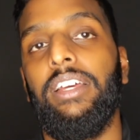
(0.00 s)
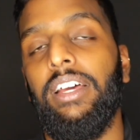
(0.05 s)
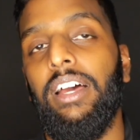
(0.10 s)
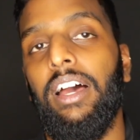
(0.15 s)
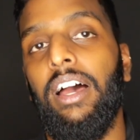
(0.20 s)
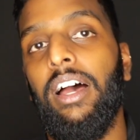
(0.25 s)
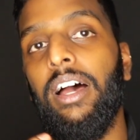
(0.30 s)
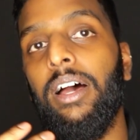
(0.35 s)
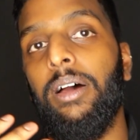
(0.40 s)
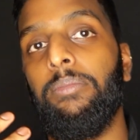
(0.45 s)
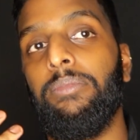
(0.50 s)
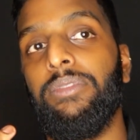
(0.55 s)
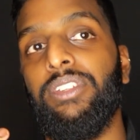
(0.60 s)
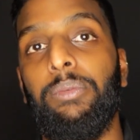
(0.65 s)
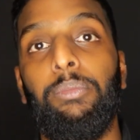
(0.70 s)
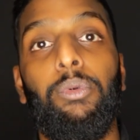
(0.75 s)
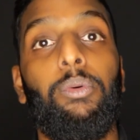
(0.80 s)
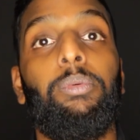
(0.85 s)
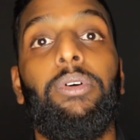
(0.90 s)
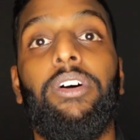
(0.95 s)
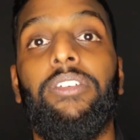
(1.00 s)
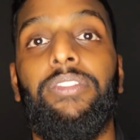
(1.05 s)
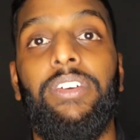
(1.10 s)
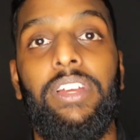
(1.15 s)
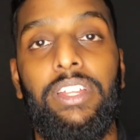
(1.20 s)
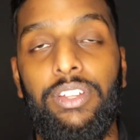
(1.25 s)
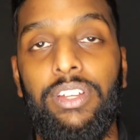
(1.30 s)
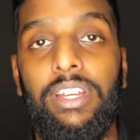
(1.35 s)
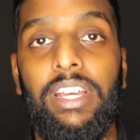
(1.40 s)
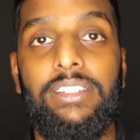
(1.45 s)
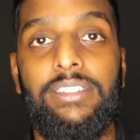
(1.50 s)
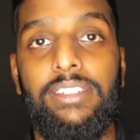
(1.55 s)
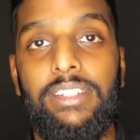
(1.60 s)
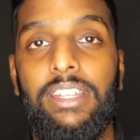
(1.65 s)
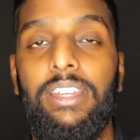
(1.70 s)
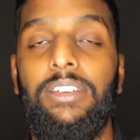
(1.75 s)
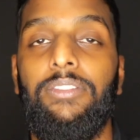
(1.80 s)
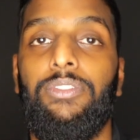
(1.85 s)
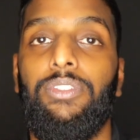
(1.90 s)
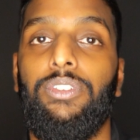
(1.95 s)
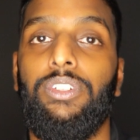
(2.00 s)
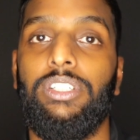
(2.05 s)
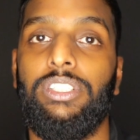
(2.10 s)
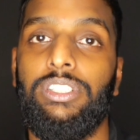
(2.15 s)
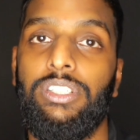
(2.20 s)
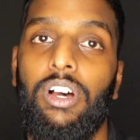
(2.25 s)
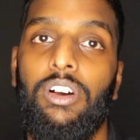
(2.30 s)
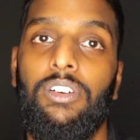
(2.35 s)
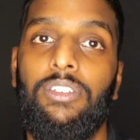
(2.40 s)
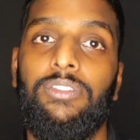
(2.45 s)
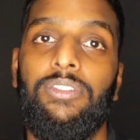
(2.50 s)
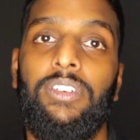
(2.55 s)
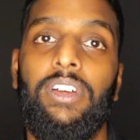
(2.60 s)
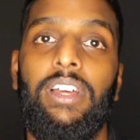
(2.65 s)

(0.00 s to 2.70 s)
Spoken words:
the more profit you get to keep for yourself.